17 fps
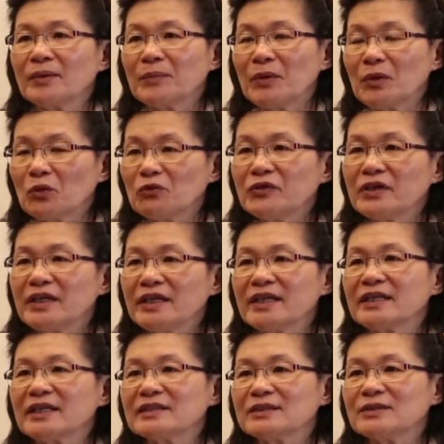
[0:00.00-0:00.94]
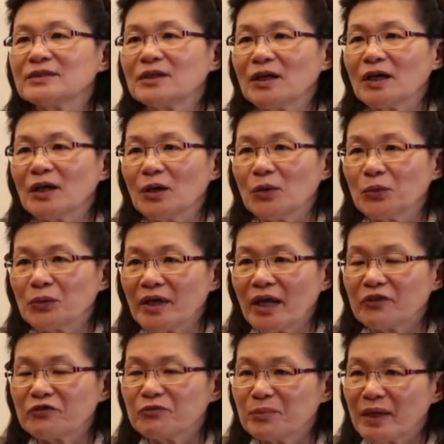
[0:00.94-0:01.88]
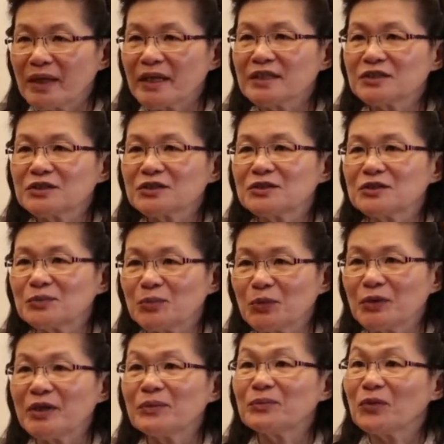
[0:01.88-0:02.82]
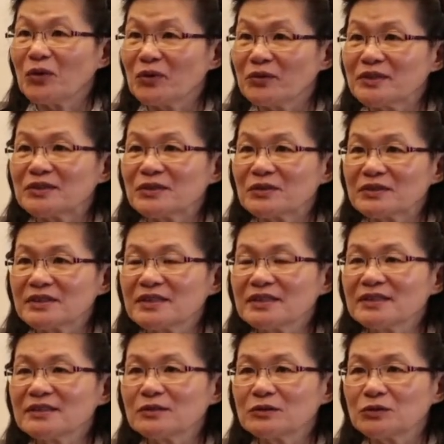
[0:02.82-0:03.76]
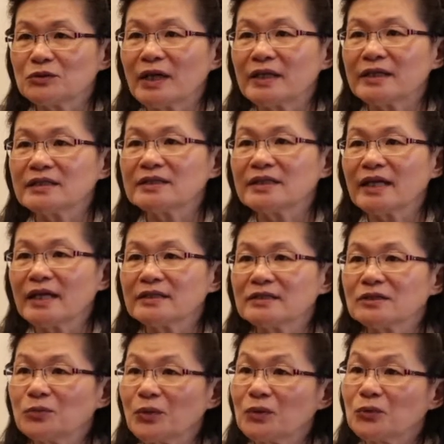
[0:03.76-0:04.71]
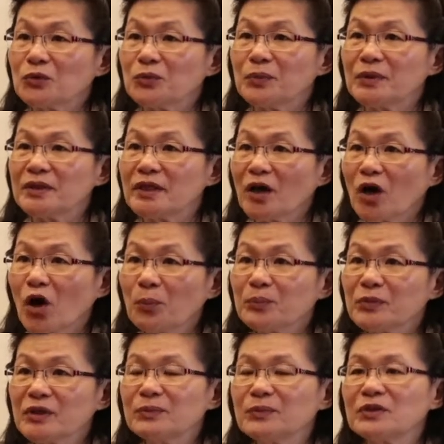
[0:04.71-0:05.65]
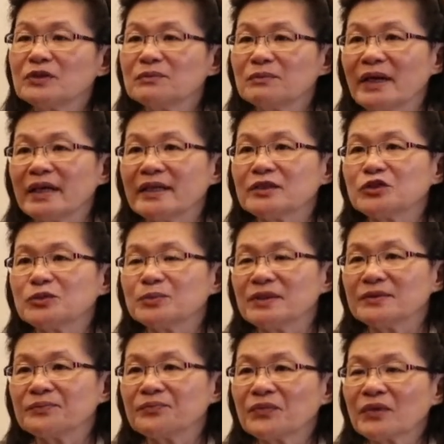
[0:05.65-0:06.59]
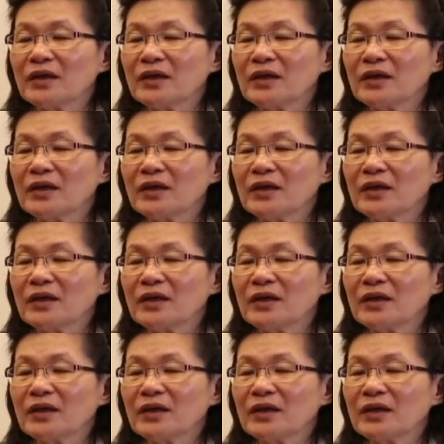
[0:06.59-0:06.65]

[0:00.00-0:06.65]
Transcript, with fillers: But over the years, uh, we have managed to put in more resources to understand what would be the optimal management